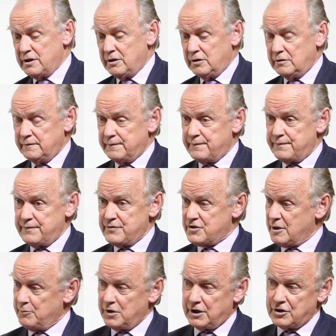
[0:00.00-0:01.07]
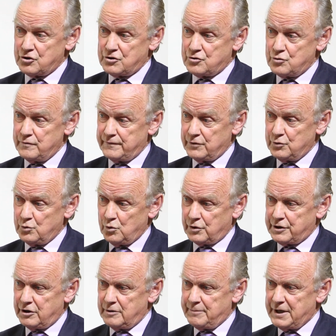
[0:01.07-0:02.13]
of someone like Tuvalu or
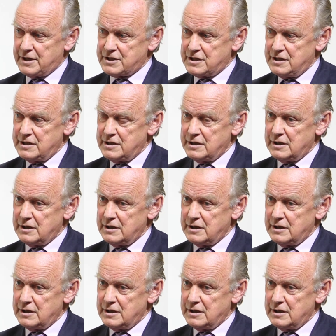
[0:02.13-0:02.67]
Kiribati,